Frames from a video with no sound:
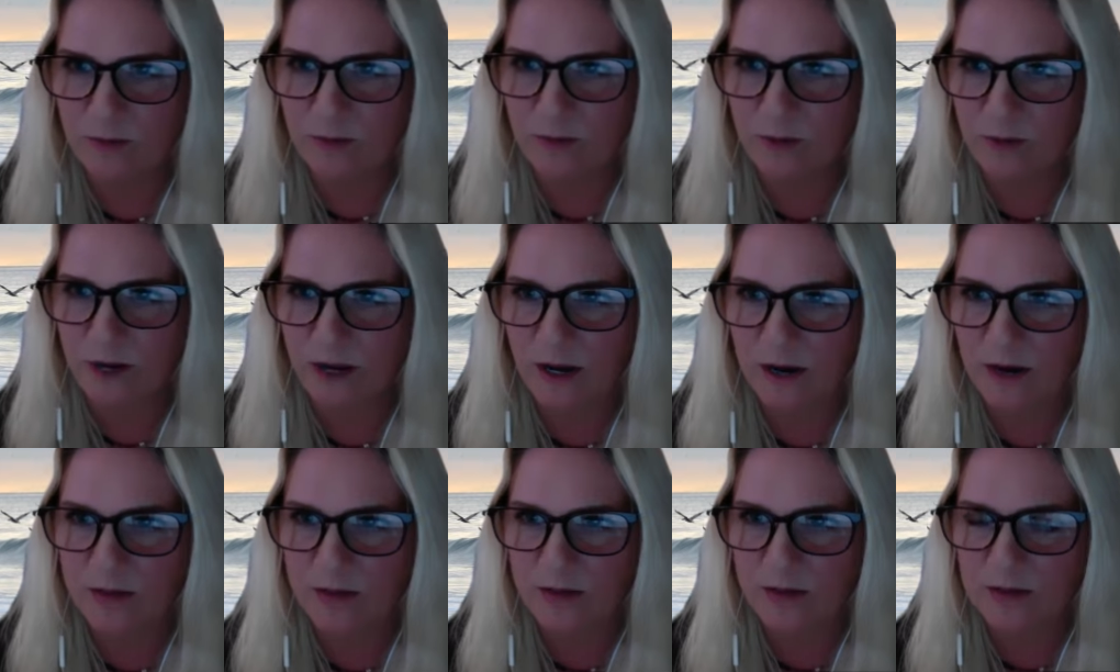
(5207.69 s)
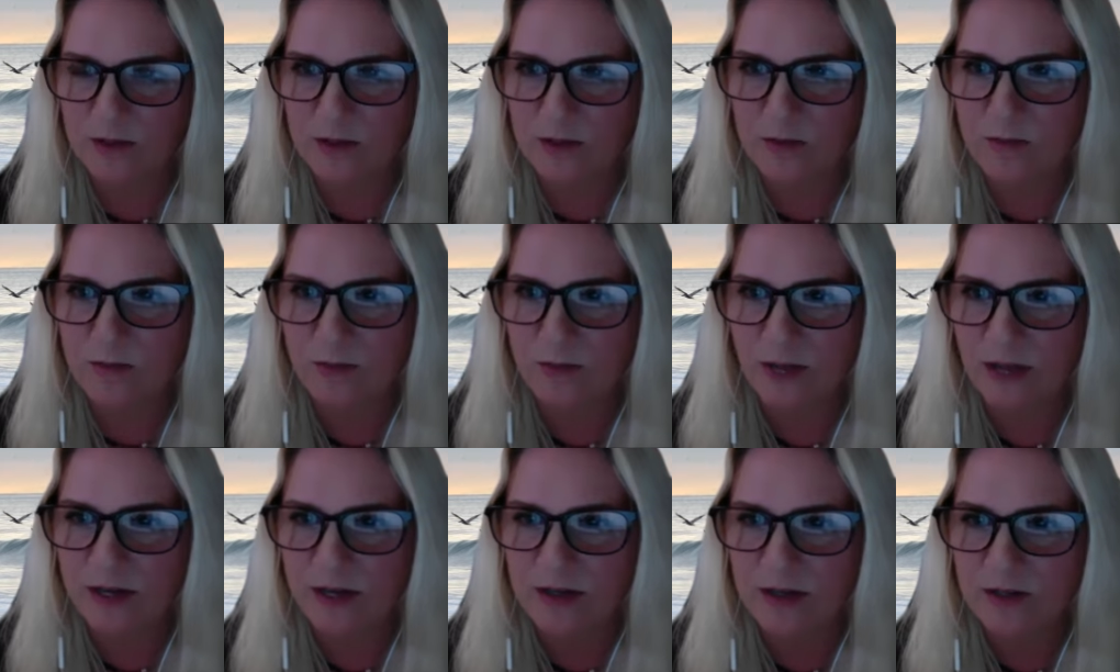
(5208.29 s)
How did you
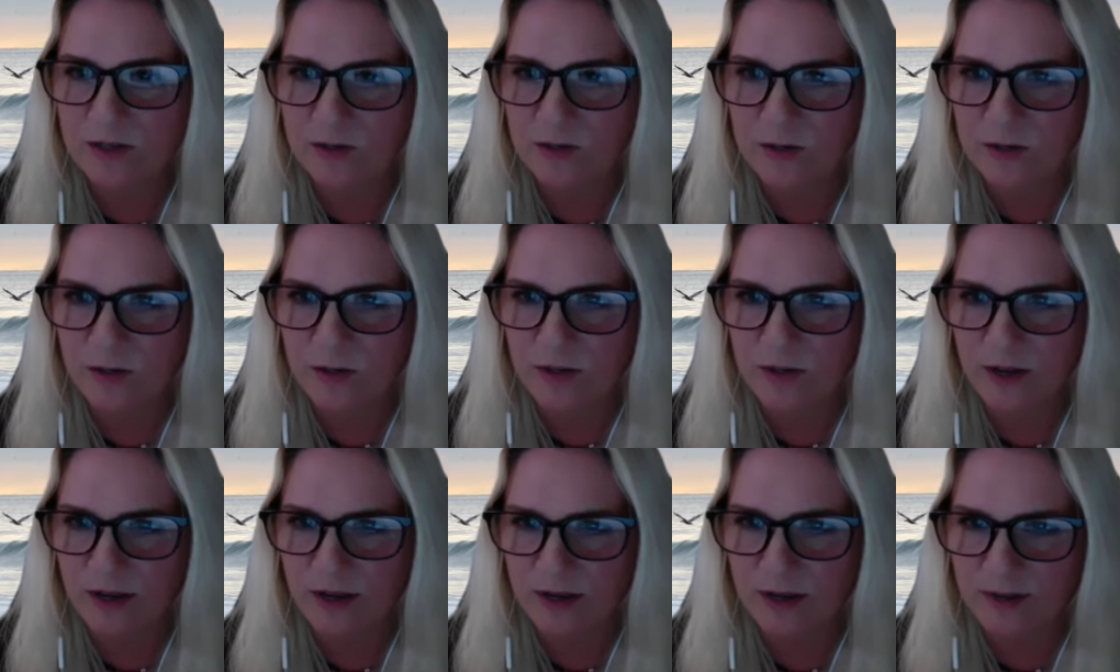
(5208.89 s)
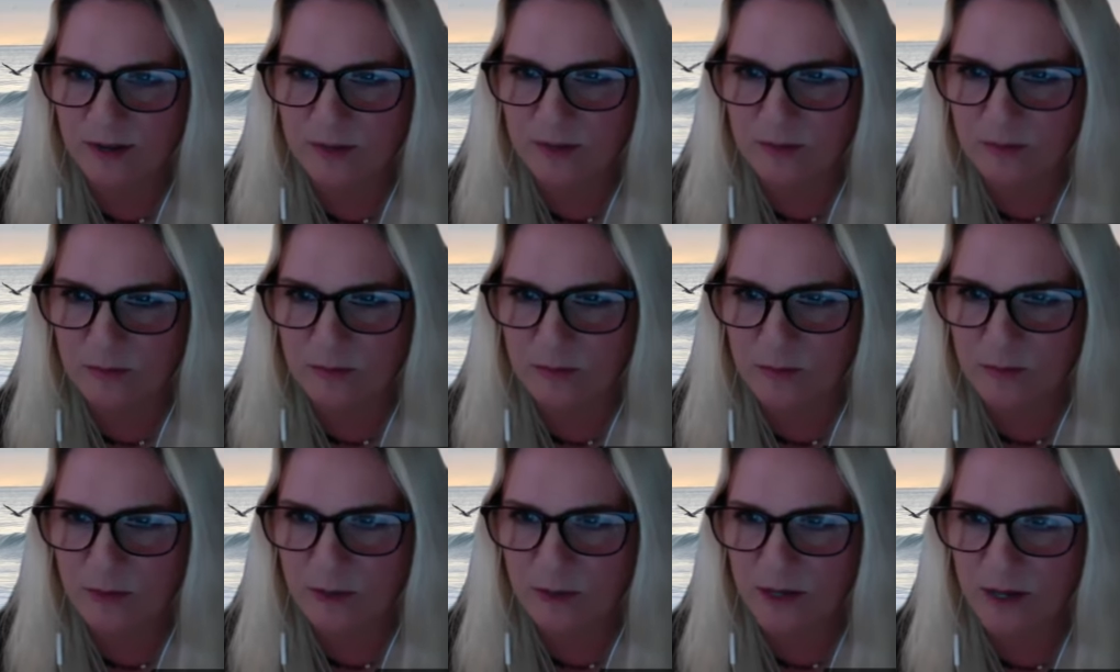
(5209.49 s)
manage through that, and
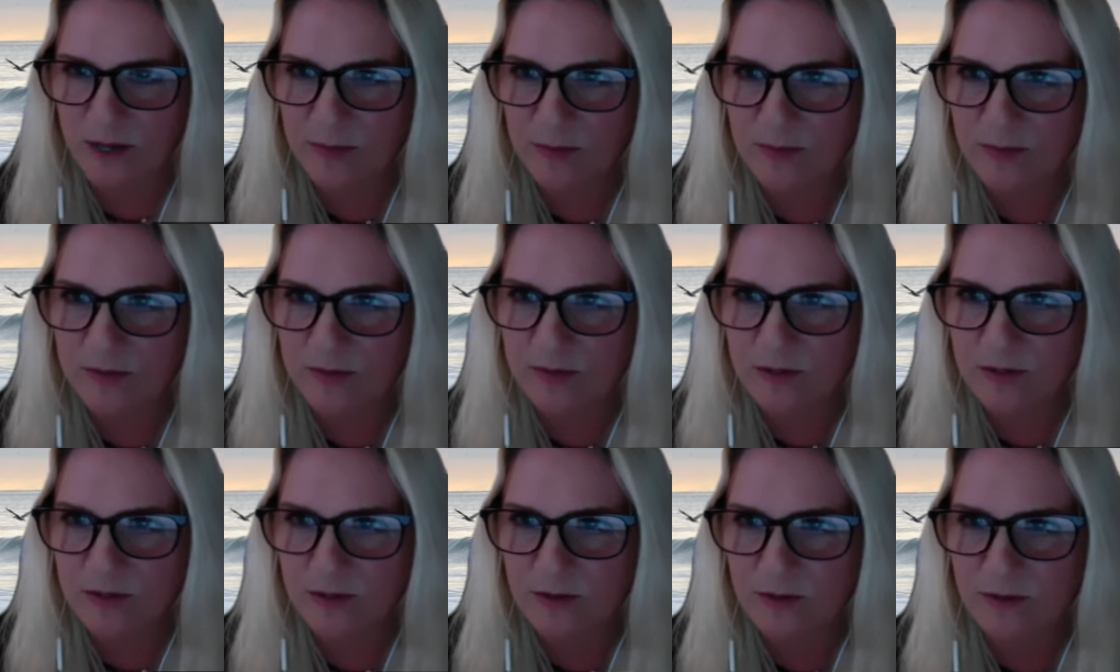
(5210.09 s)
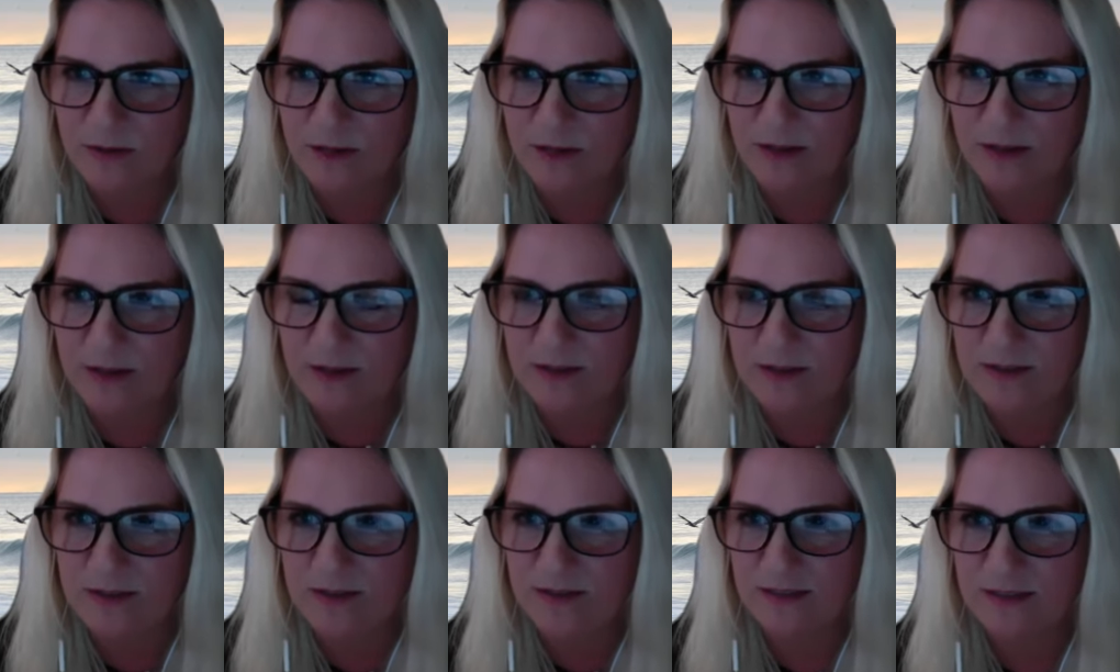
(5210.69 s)
what happened to you
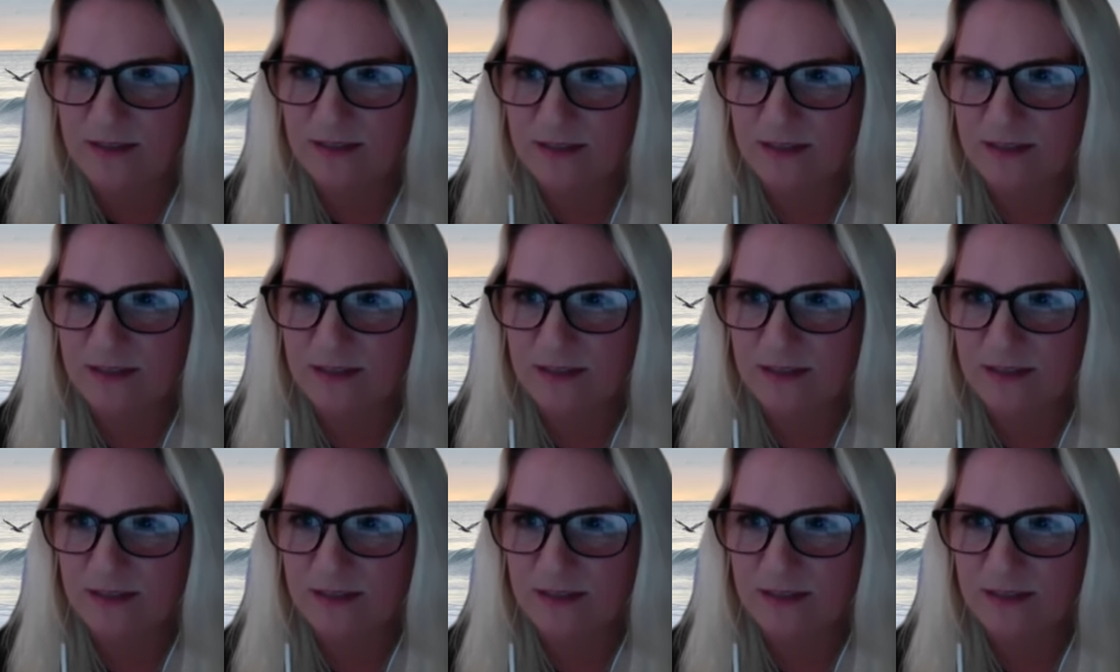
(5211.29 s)
next?